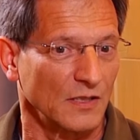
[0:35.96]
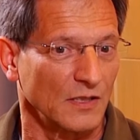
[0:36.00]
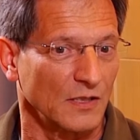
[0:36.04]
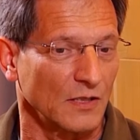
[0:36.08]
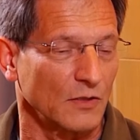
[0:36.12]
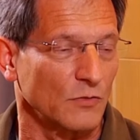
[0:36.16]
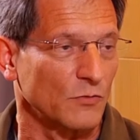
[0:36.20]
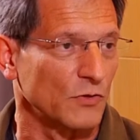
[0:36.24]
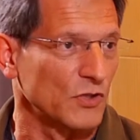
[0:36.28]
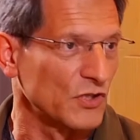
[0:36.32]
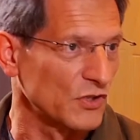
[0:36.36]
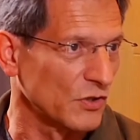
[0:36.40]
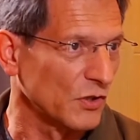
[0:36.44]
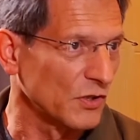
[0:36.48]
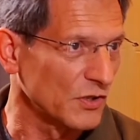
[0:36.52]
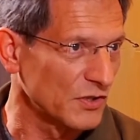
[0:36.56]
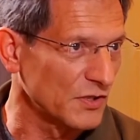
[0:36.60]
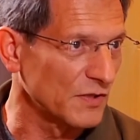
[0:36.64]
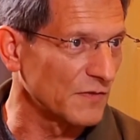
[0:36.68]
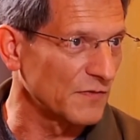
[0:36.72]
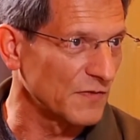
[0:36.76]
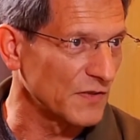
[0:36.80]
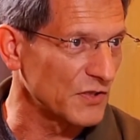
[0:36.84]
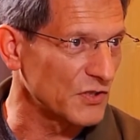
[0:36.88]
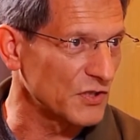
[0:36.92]
resource
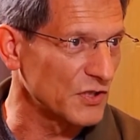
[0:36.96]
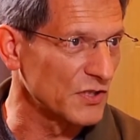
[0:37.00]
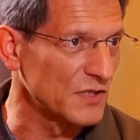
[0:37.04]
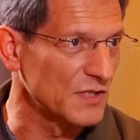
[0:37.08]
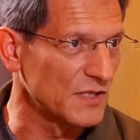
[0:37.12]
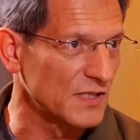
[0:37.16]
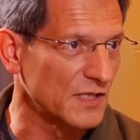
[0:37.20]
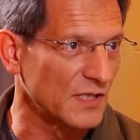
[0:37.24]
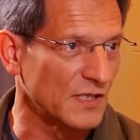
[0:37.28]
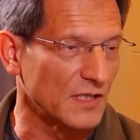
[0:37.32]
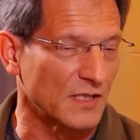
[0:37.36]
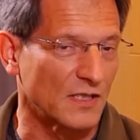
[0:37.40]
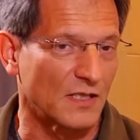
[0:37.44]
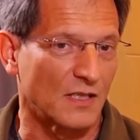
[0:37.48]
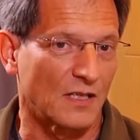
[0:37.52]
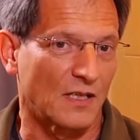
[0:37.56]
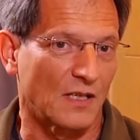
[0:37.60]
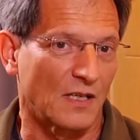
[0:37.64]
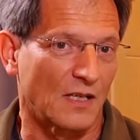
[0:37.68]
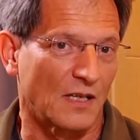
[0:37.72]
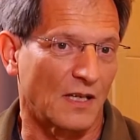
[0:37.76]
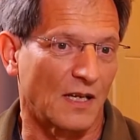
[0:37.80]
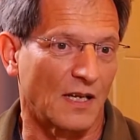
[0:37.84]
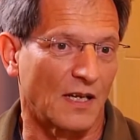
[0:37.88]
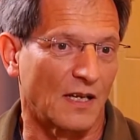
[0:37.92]
efficiency
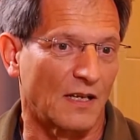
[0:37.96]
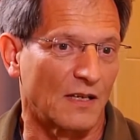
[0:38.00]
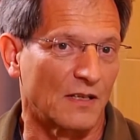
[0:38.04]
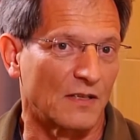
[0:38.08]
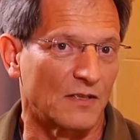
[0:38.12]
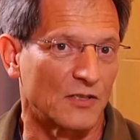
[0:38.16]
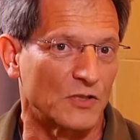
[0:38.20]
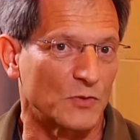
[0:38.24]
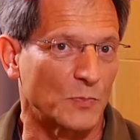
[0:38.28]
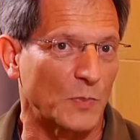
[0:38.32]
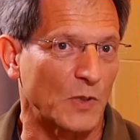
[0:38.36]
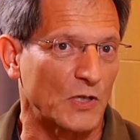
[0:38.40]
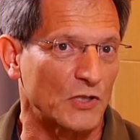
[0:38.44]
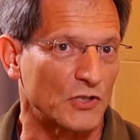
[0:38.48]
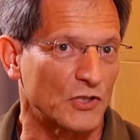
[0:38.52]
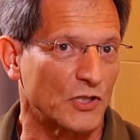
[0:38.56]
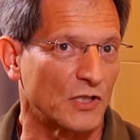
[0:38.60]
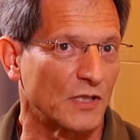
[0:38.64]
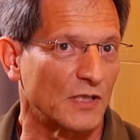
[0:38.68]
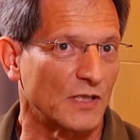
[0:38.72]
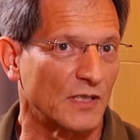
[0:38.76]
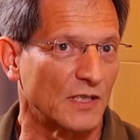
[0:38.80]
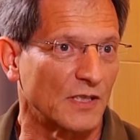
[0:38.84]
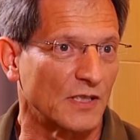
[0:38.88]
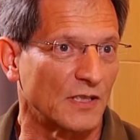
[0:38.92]
and
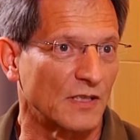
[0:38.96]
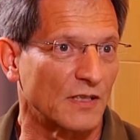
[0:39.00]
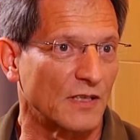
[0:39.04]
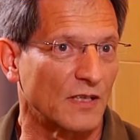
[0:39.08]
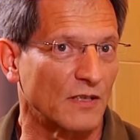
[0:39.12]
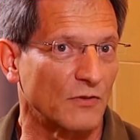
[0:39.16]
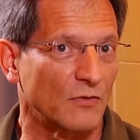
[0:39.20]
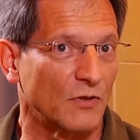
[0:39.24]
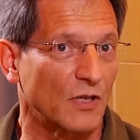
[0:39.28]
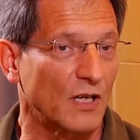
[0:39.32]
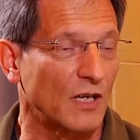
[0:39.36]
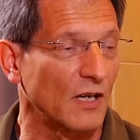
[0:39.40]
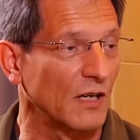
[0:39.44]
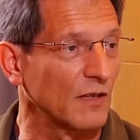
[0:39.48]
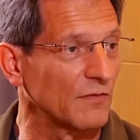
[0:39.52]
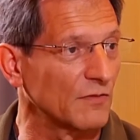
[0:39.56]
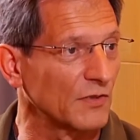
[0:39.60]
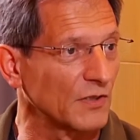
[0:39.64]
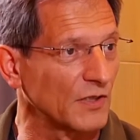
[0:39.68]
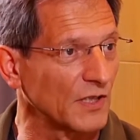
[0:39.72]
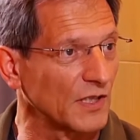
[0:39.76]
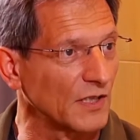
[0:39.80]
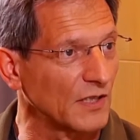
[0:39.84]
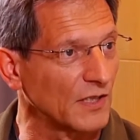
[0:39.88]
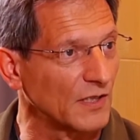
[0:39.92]
especially the
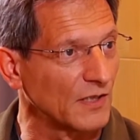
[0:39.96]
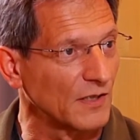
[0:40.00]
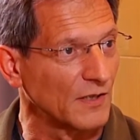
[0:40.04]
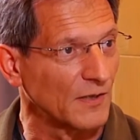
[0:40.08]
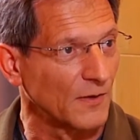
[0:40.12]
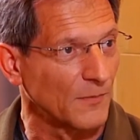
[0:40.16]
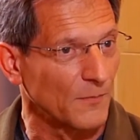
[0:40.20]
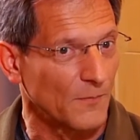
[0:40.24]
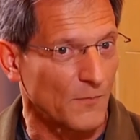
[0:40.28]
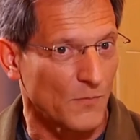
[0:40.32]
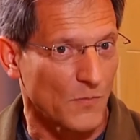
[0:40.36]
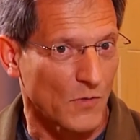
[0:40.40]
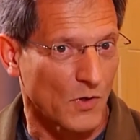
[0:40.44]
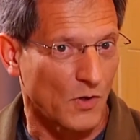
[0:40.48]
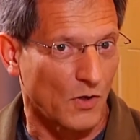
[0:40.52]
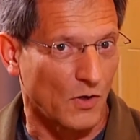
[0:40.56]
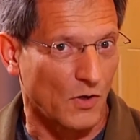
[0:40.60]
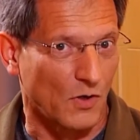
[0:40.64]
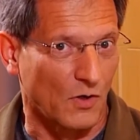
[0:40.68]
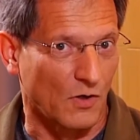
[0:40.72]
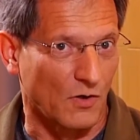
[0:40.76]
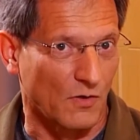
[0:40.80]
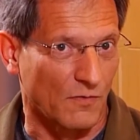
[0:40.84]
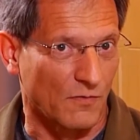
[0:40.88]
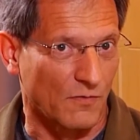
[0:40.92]
recovery
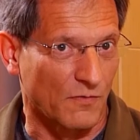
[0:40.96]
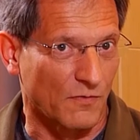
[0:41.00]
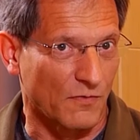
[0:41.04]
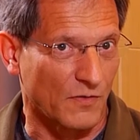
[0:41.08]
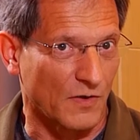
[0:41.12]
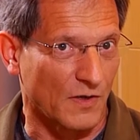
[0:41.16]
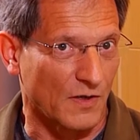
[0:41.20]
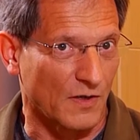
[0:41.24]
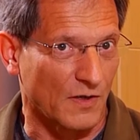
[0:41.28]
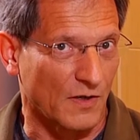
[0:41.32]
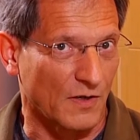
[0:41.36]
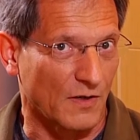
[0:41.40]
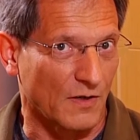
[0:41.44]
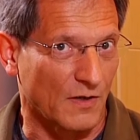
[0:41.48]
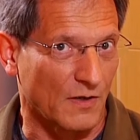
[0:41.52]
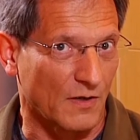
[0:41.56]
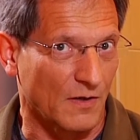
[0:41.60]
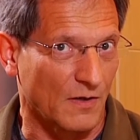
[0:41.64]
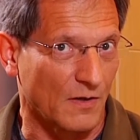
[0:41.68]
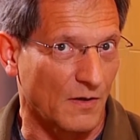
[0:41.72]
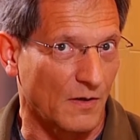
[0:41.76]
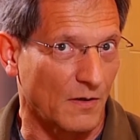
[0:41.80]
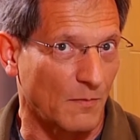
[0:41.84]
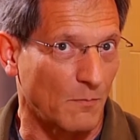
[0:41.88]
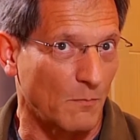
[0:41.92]
of
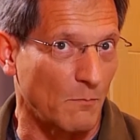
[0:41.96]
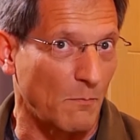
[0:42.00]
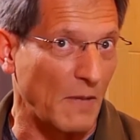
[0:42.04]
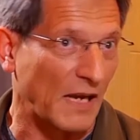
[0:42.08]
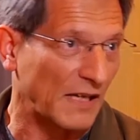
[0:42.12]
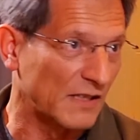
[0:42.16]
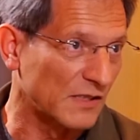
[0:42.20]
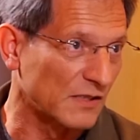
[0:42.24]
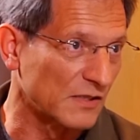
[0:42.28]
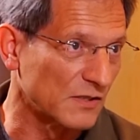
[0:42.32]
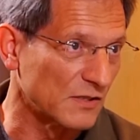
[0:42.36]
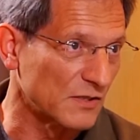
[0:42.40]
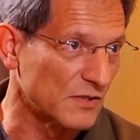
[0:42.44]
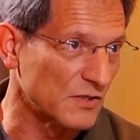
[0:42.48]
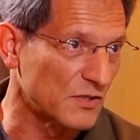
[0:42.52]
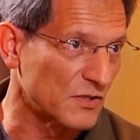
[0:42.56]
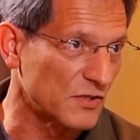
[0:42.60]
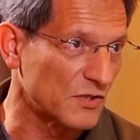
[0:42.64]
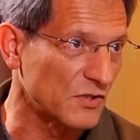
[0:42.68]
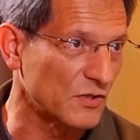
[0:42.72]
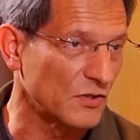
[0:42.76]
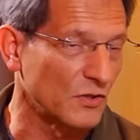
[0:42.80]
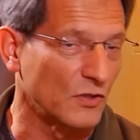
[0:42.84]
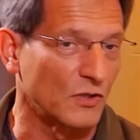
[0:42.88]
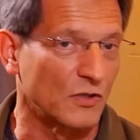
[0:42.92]

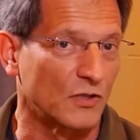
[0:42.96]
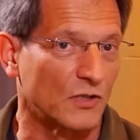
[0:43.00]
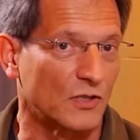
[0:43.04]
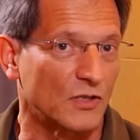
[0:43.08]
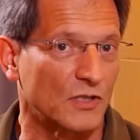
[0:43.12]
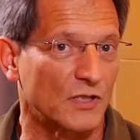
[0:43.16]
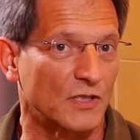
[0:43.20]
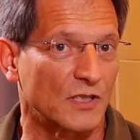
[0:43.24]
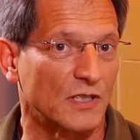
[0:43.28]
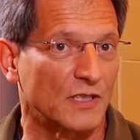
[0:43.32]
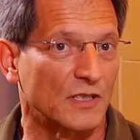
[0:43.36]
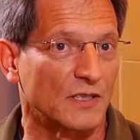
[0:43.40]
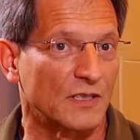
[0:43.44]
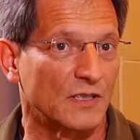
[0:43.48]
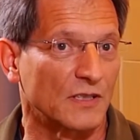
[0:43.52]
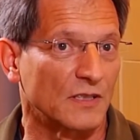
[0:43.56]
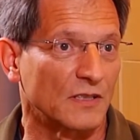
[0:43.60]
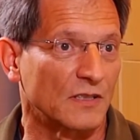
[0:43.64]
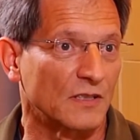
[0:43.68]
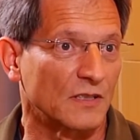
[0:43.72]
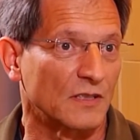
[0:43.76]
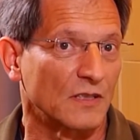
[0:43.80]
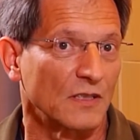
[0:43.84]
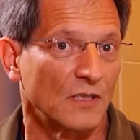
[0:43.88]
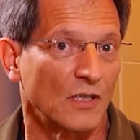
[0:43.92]
metals
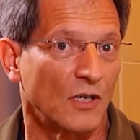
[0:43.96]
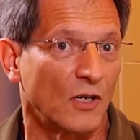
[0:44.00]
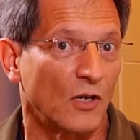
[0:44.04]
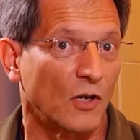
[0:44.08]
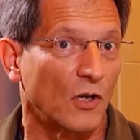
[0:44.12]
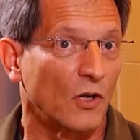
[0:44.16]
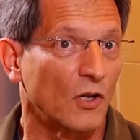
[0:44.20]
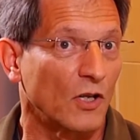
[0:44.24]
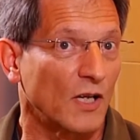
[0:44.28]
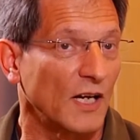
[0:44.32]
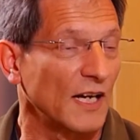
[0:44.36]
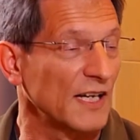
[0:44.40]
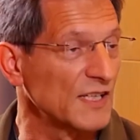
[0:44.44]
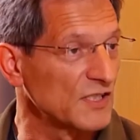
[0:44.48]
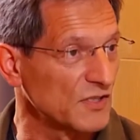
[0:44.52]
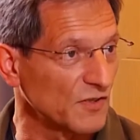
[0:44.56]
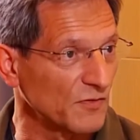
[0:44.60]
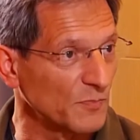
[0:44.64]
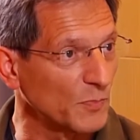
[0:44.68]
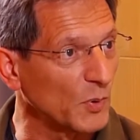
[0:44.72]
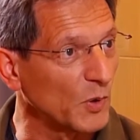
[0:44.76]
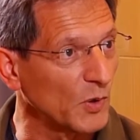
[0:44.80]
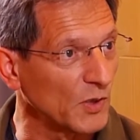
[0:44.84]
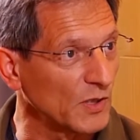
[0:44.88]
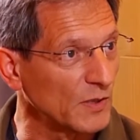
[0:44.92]
or all kinds of
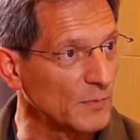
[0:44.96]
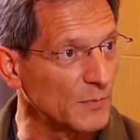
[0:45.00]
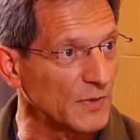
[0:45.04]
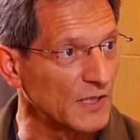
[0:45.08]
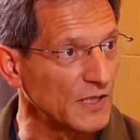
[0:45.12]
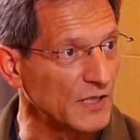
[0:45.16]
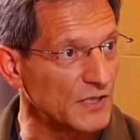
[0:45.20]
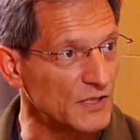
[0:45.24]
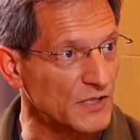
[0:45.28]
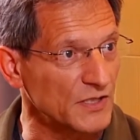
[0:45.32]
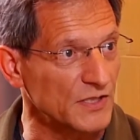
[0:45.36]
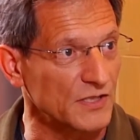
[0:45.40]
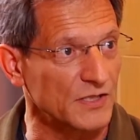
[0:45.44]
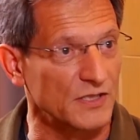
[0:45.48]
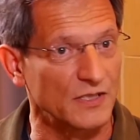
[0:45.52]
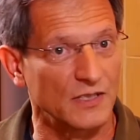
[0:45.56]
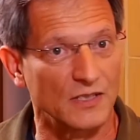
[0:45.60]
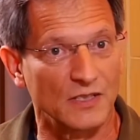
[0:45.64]
polymers,